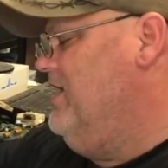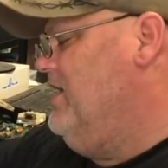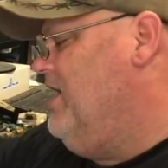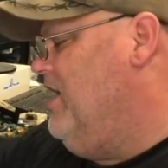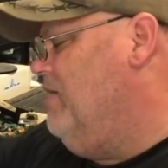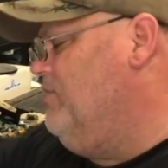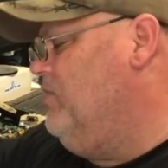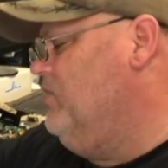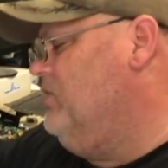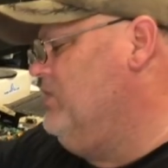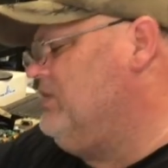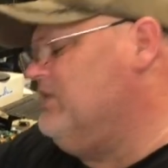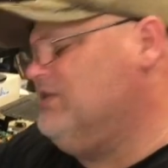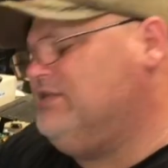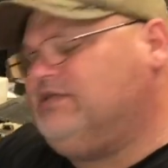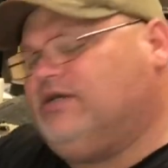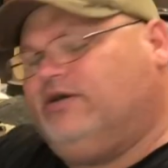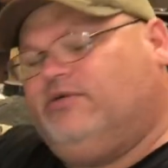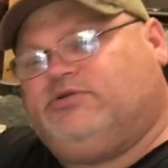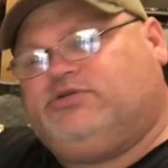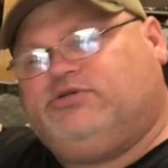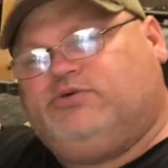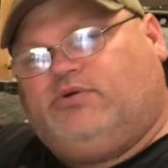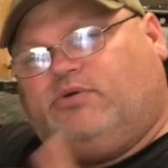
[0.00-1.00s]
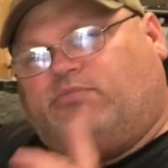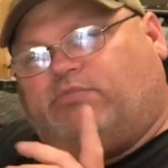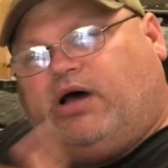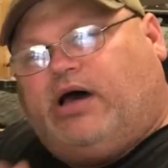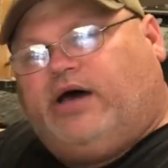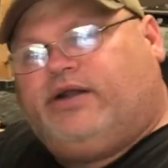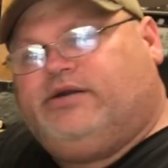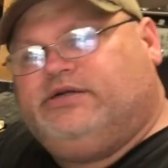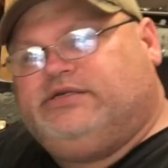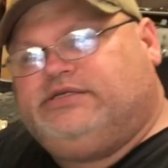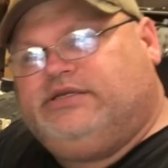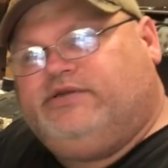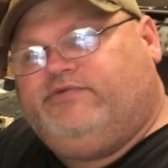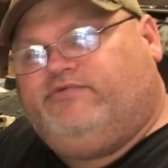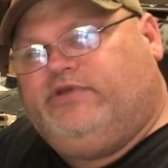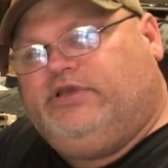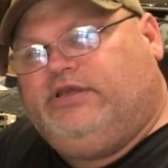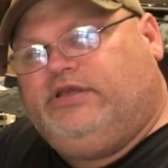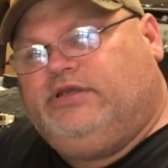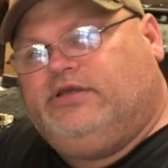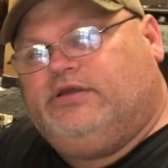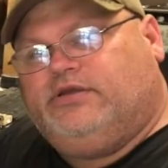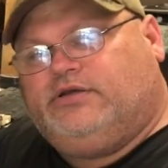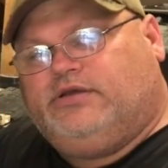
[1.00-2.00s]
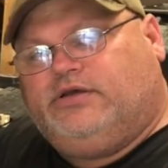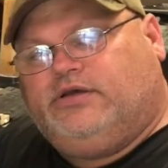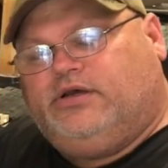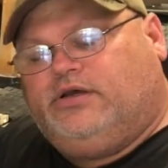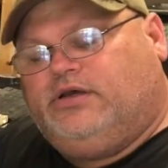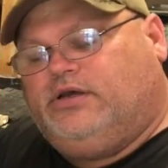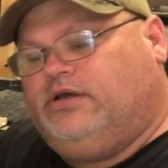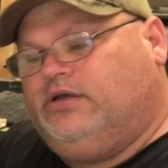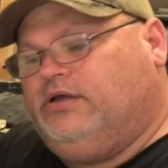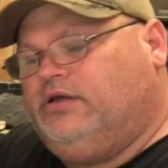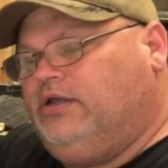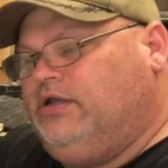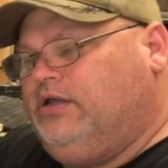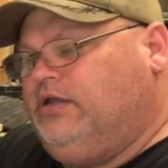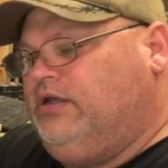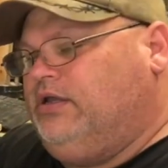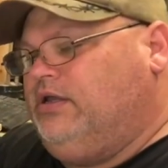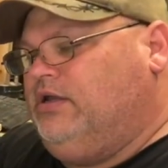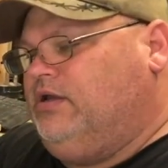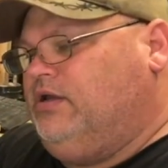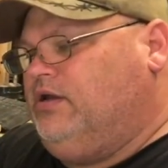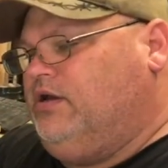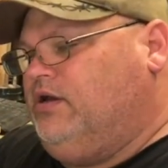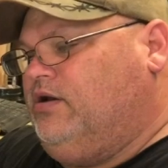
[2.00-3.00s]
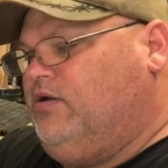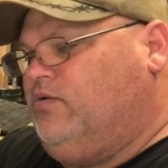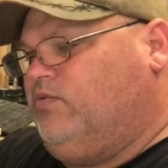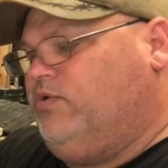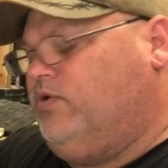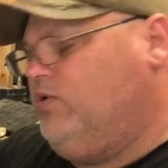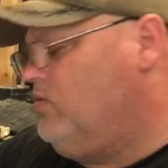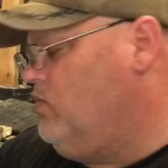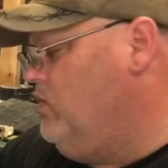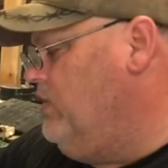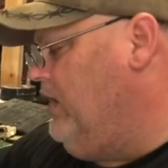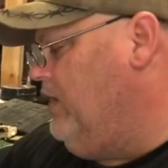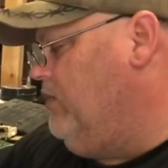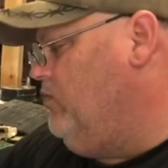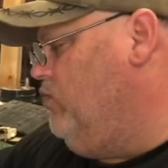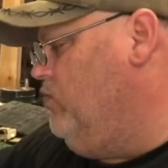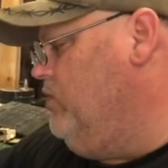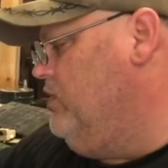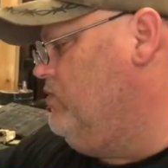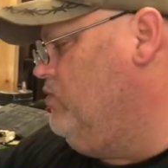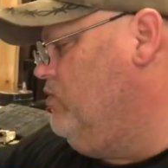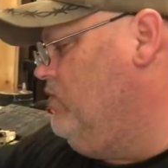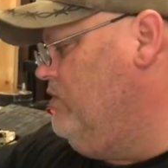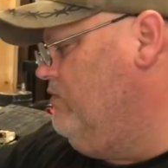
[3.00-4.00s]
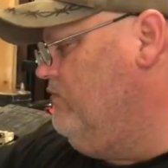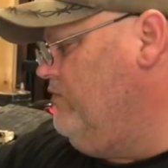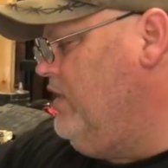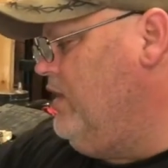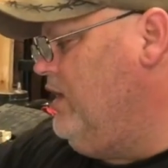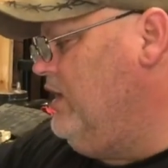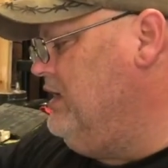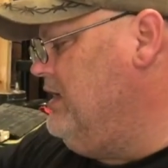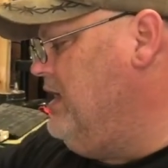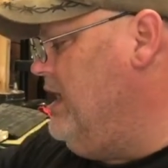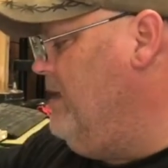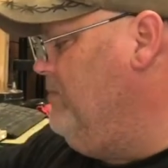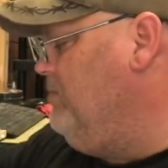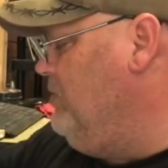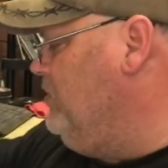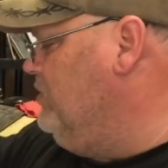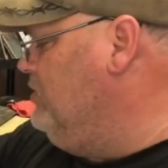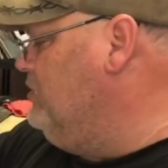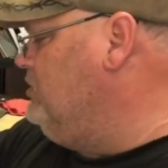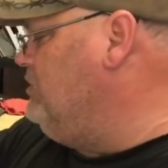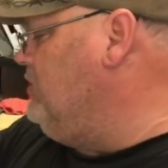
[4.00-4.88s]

I'm gonna hook this up to a modern TV uh, uh, real quick with one of our adapters,